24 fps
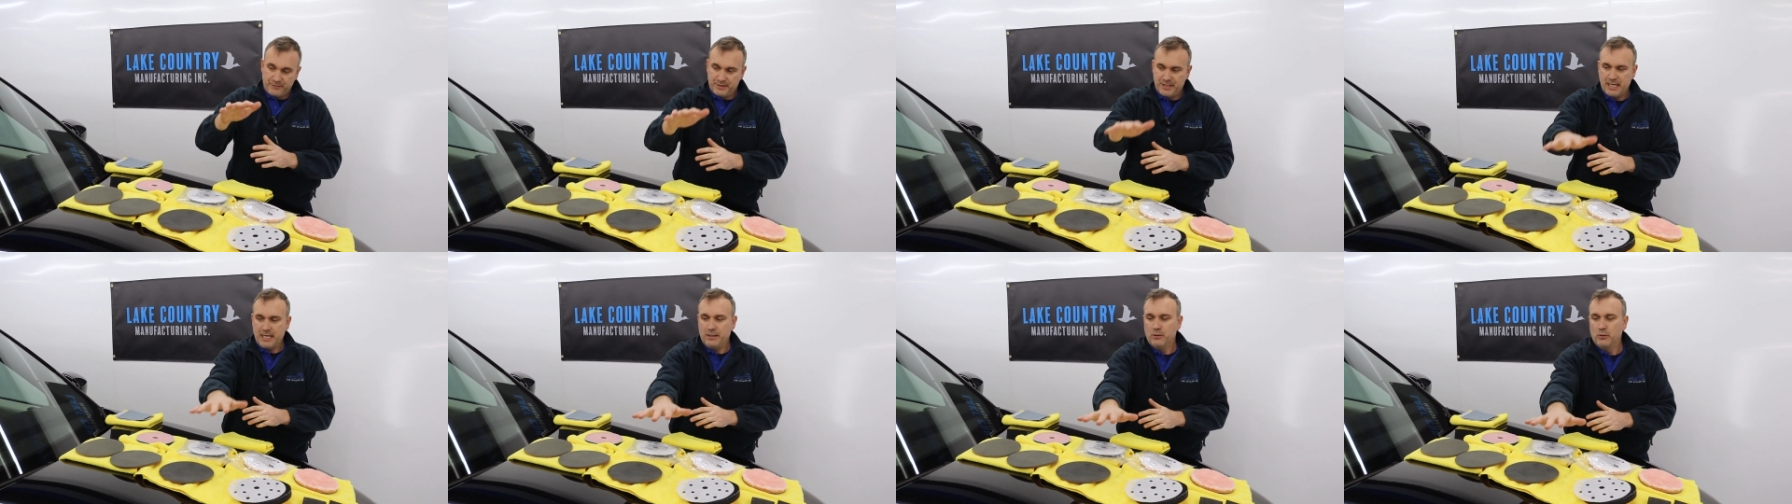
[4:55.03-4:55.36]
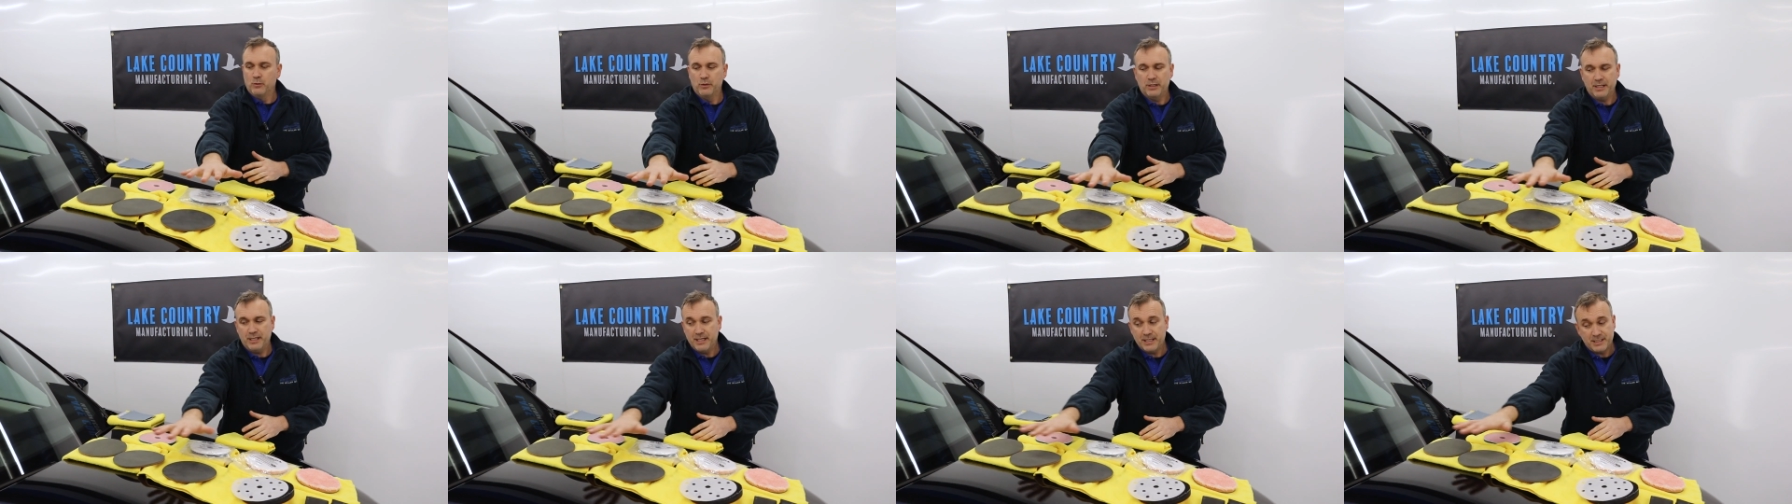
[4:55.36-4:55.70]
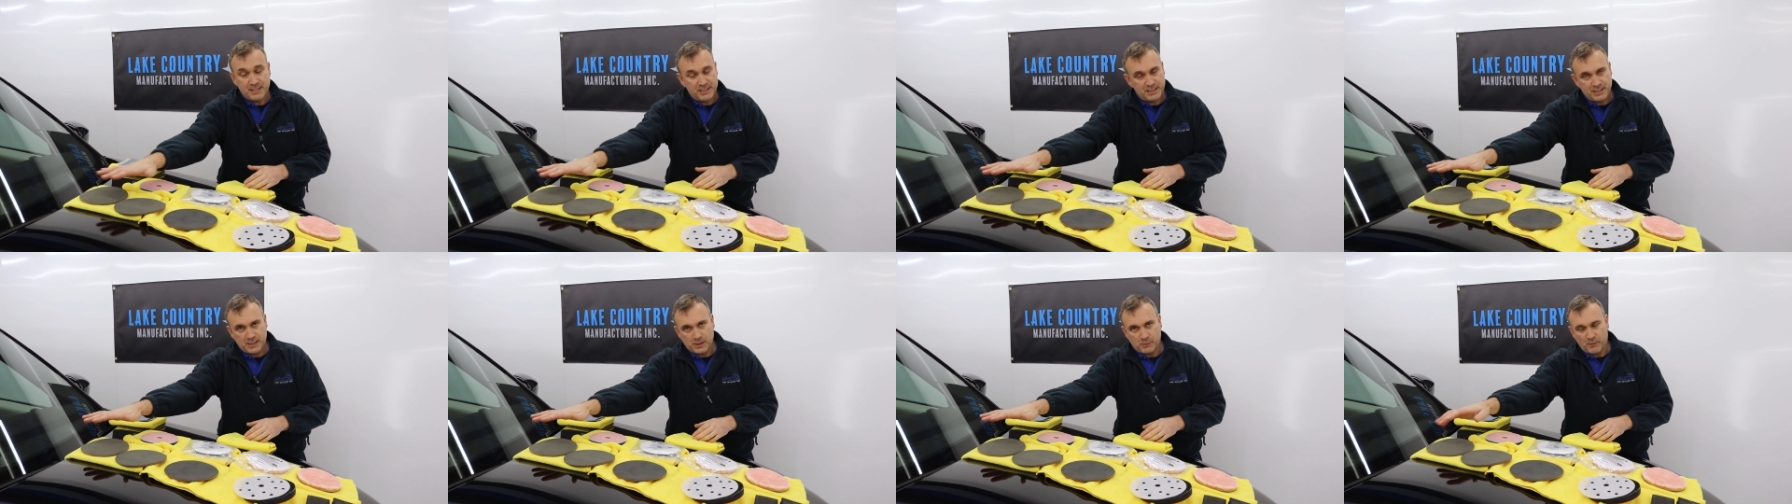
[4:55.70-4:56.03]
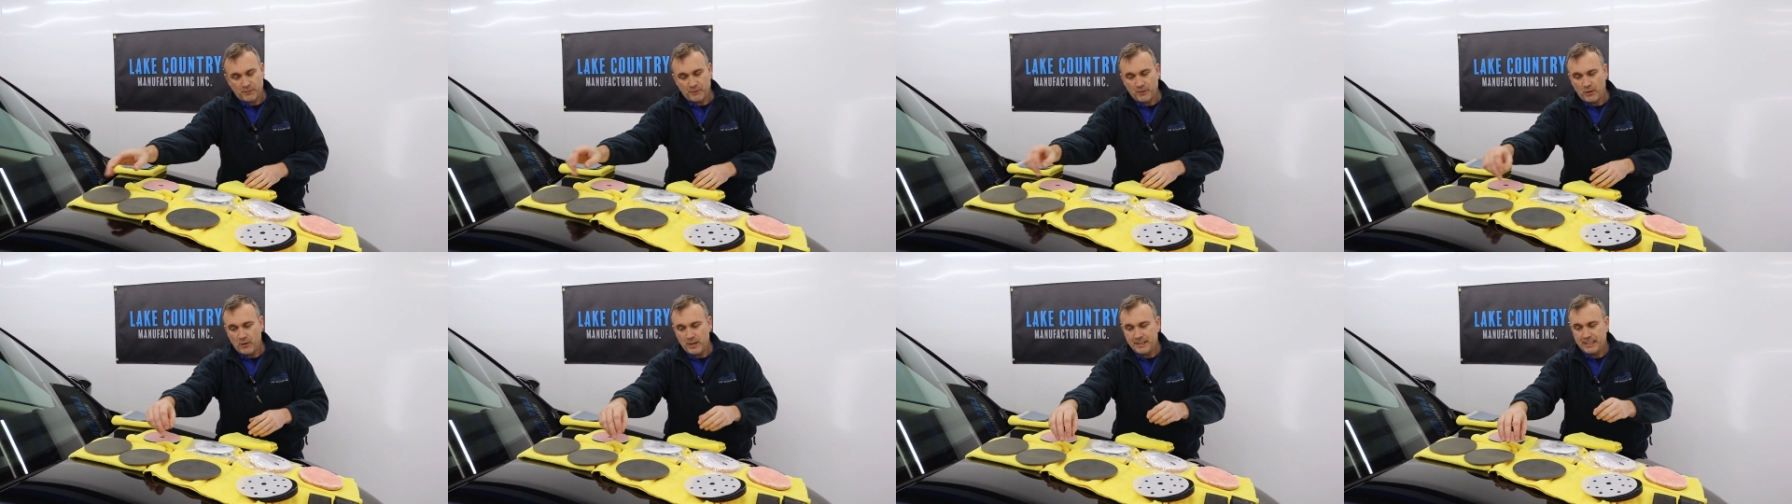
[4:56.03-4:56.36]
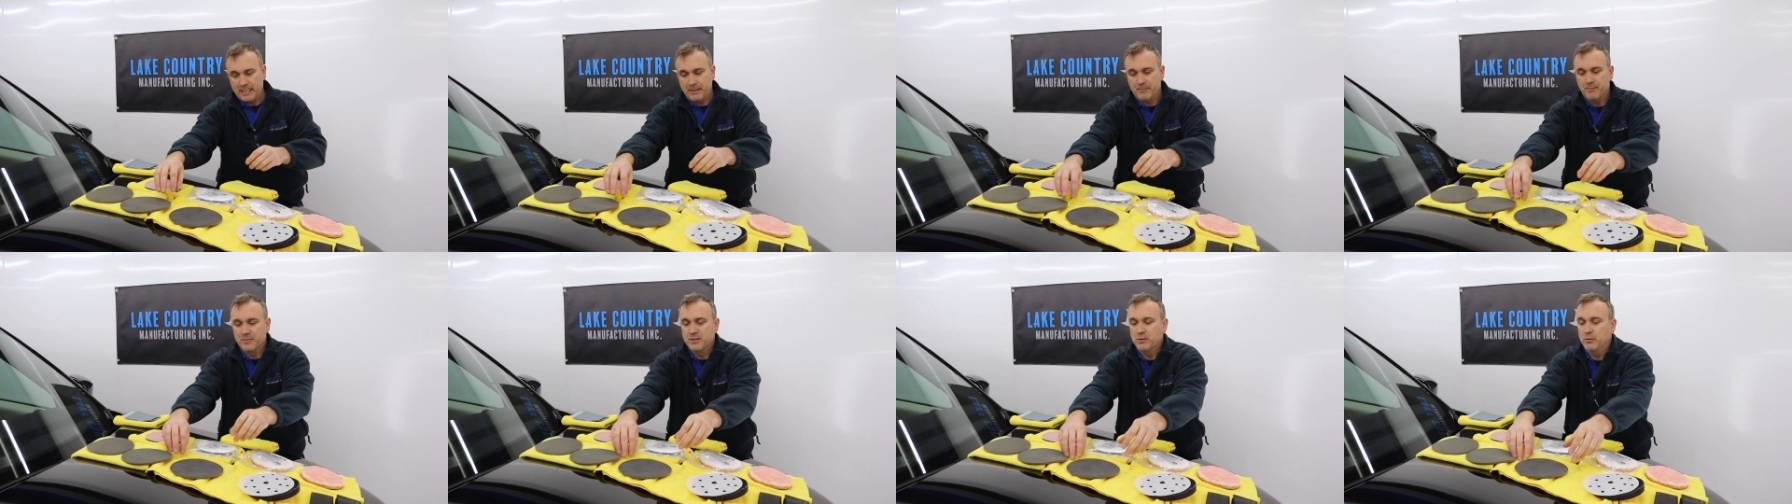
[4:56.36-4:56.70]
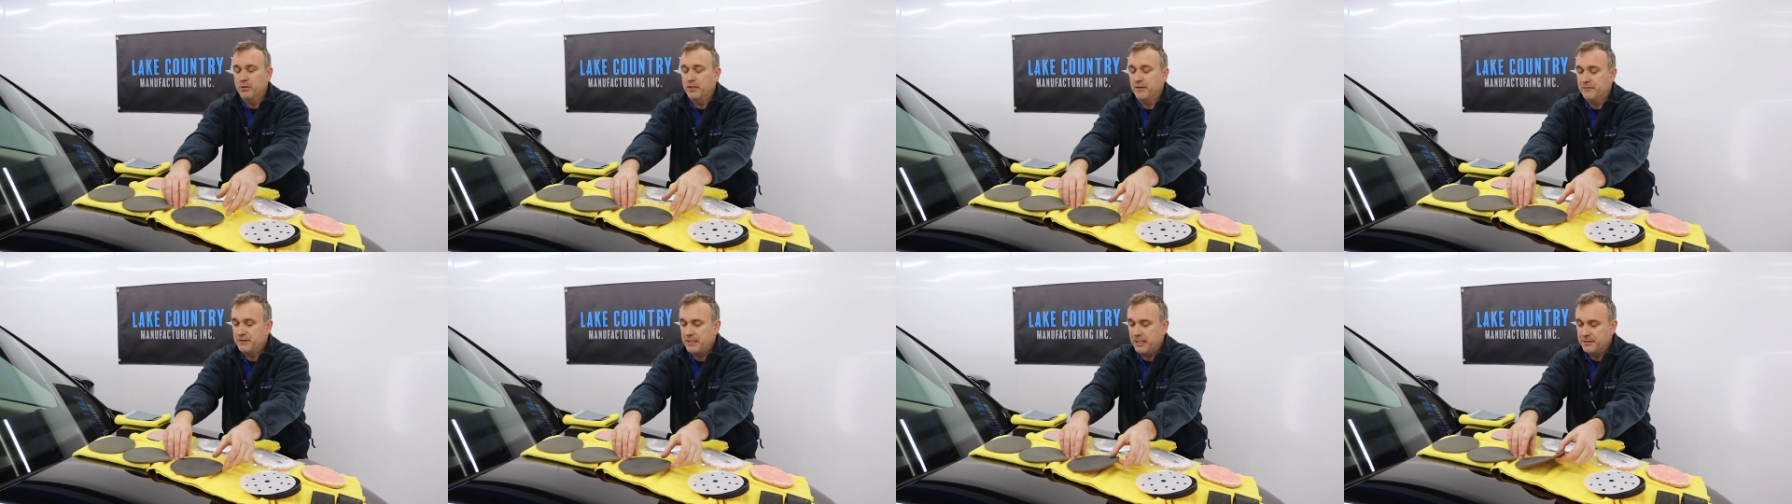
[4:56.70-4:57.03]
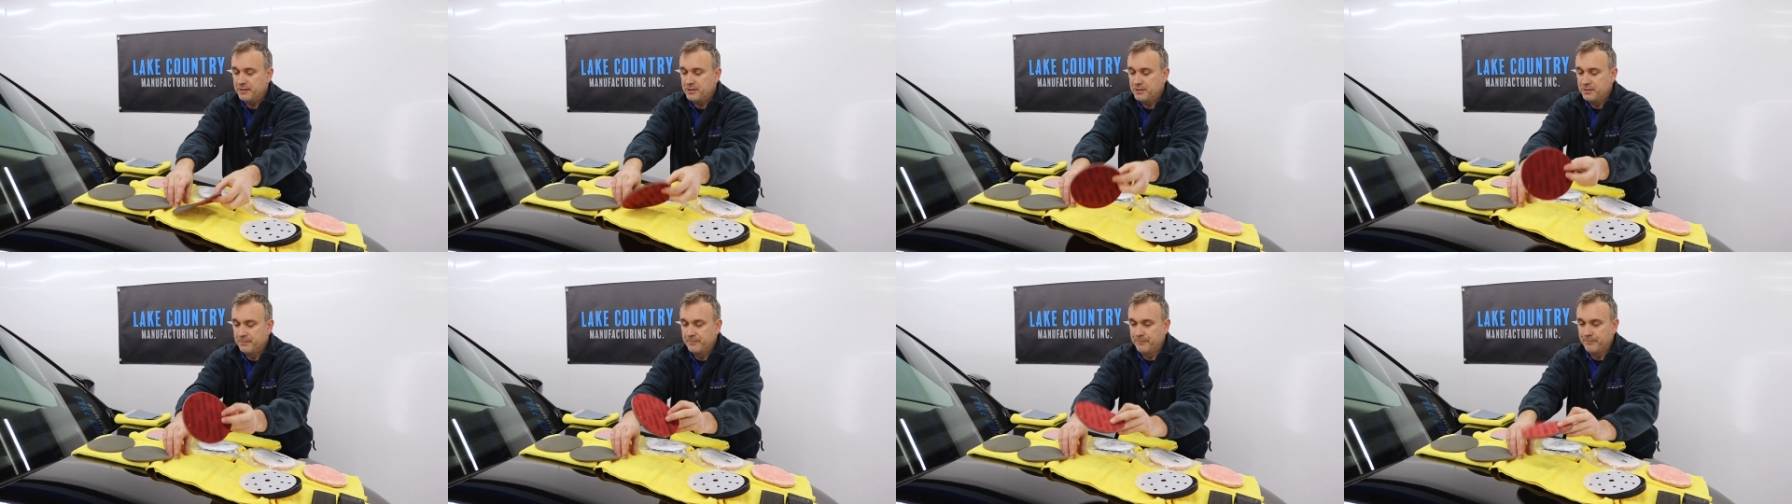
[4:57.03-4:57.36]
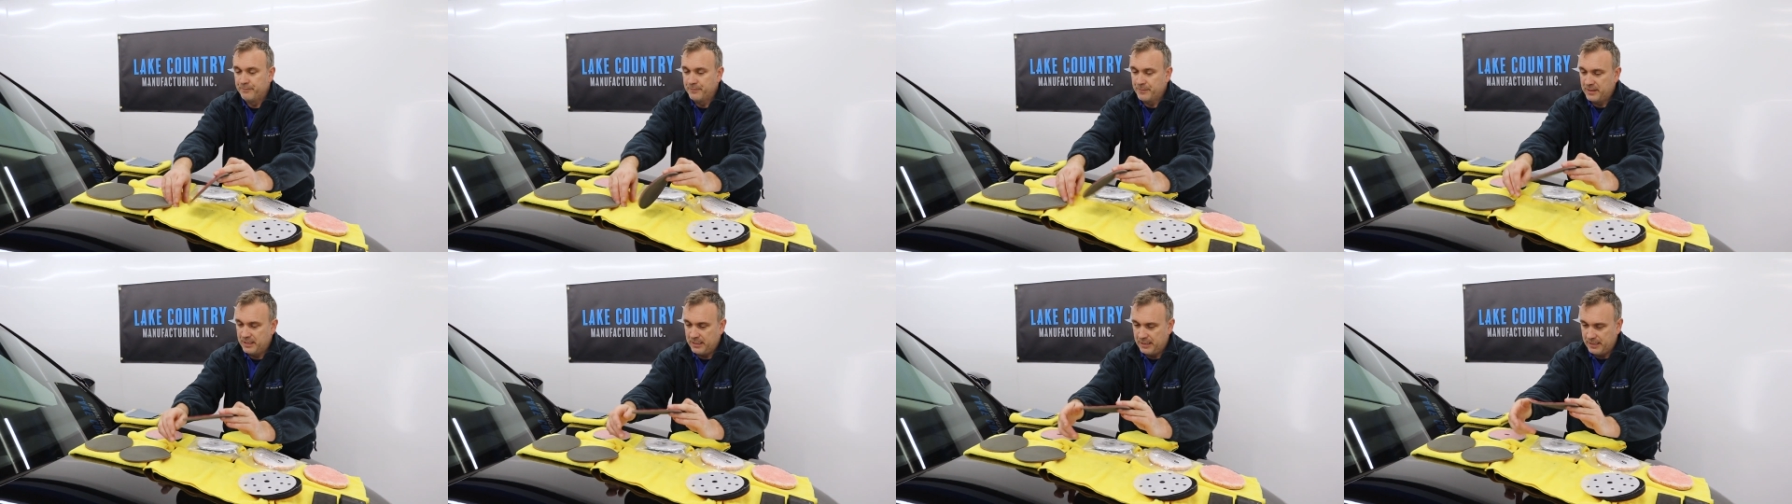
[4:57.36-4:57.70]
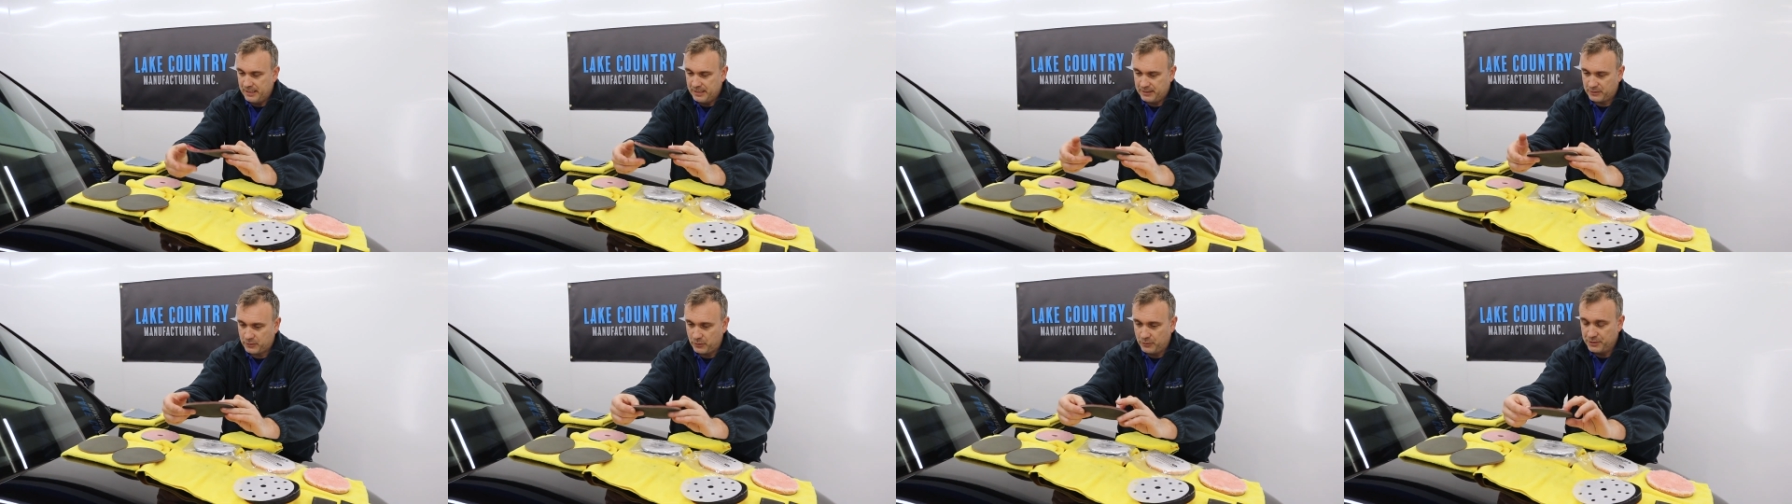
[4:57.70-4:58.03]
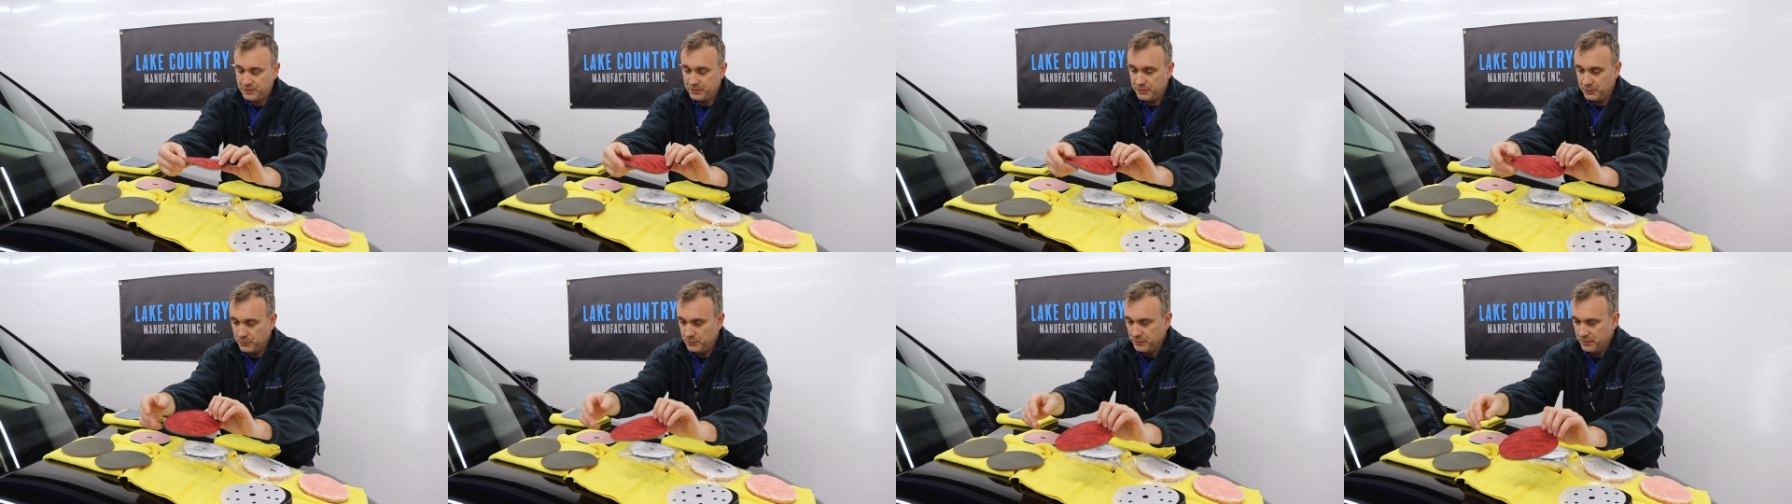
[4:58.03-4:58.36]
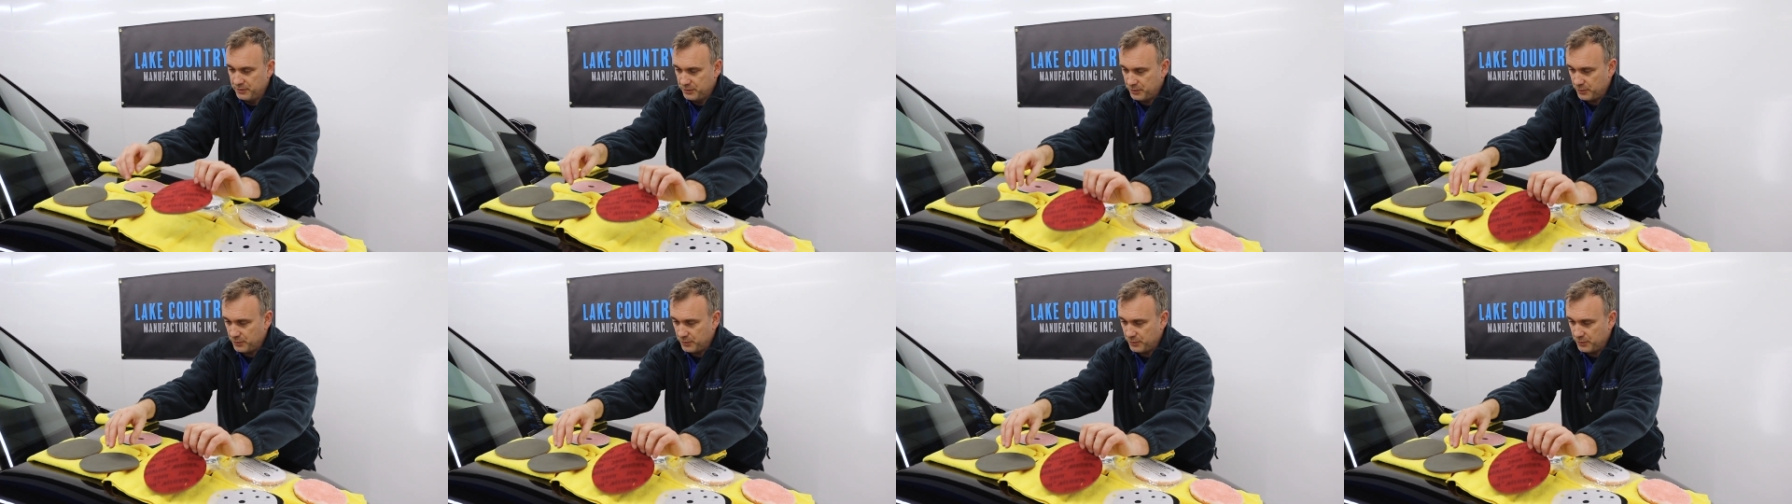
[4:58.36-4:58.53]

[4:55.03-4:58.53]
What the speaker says: Then all of this is just refining. So what I've done is gone to